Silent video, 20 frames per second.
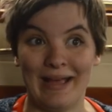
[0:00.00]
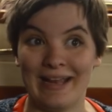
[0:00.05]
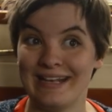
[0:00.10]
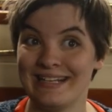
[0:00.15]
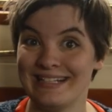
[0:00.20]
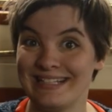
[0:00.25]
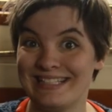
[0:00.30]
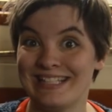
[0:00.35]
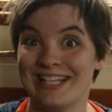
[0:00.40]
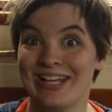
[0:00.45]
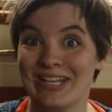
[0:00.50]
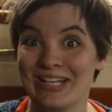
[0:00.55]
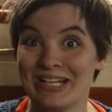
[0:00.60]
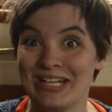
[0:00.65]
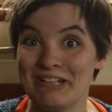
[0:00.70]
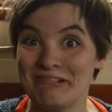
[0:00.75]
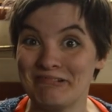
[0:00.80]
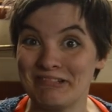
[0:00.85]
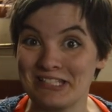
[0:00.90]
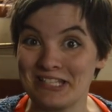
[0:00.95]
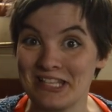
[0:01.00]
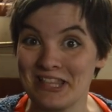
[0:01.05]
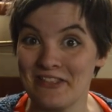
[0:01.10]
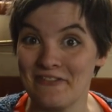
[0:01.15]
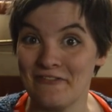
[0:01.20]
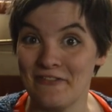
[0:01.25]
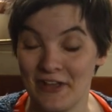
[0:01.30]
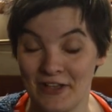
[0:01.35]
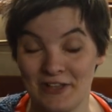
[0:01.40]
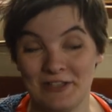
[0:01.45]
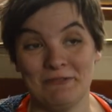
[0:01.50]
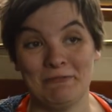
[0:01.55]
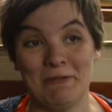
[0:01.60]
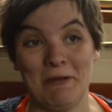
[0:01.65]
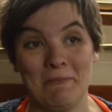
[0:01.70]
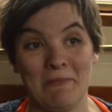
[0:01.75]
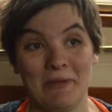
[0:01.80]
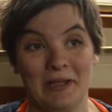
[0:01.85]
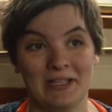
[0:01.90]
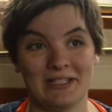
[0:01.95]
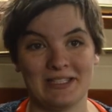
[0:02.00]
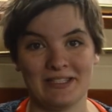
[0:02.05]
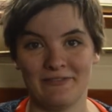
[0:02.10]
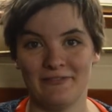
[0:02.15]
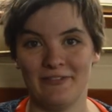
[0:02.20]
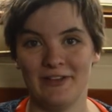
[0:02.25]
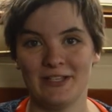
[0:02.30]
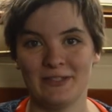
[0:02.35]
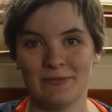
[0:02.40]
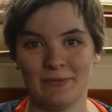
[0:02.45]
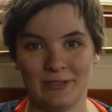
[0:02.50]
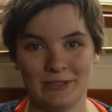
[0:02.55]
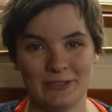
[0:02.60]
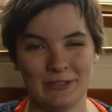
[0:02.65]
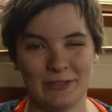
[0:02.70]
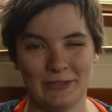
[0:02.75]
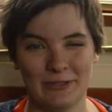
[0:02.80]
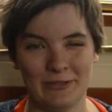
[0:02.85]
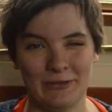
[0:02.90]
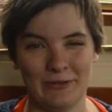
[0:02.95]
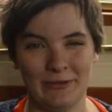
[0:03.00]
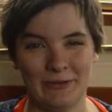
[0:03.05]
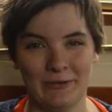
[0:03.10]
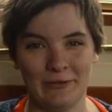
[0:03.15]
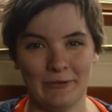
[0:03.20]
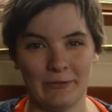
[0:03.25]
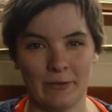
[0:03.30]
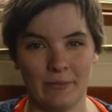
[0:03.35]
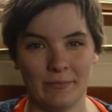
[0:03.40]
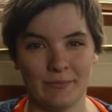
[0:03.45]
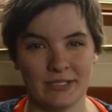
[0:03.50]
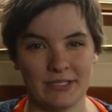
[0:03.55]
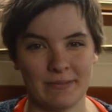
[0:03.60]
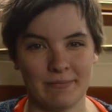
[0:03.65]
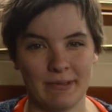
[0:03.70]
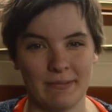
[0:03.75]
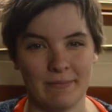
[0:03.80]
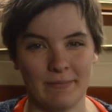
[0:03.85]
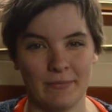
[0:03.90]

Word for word: and it certainly wasn't the first one because the first one took a lot longer and was a bit